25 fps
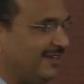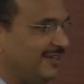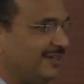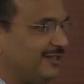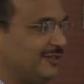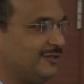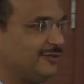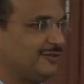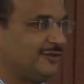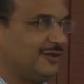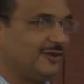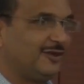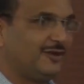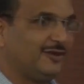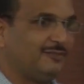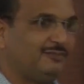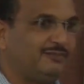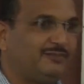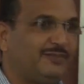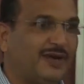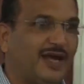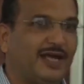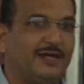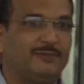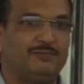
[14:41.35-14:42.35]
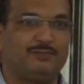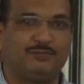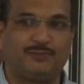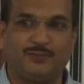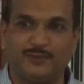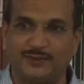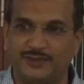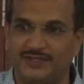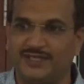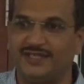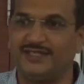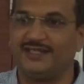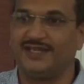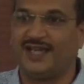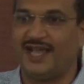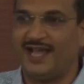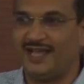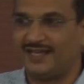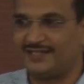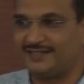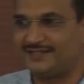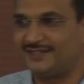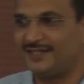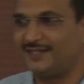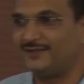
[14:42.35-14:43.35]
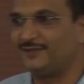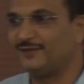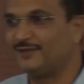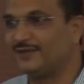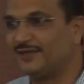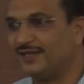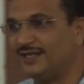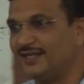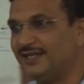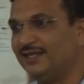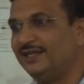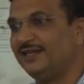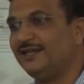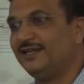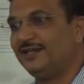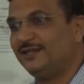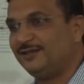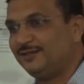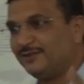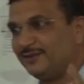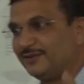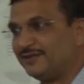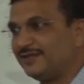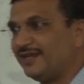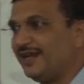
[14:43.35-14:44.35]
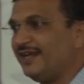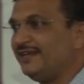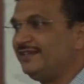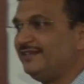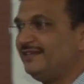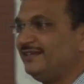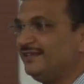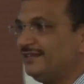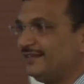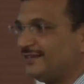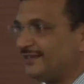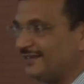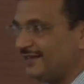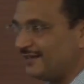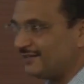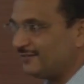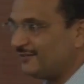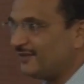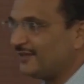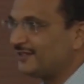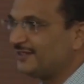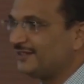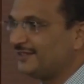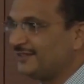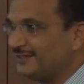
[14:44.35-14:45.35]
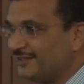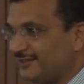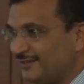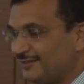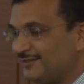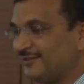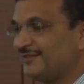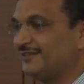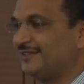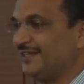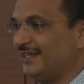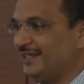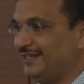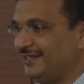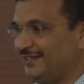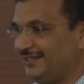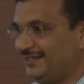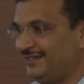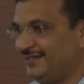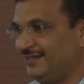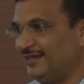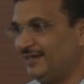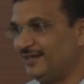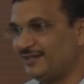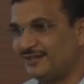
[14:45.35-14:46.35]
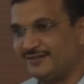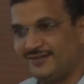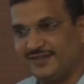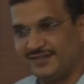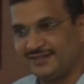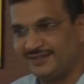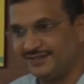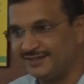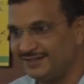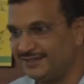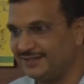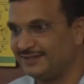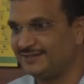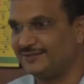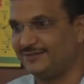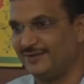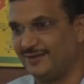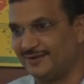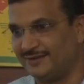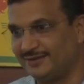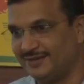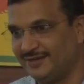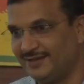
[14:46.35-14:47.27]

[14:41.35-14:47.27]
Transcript: So by putting action only, you can convert it to sale. Otherwise it is not.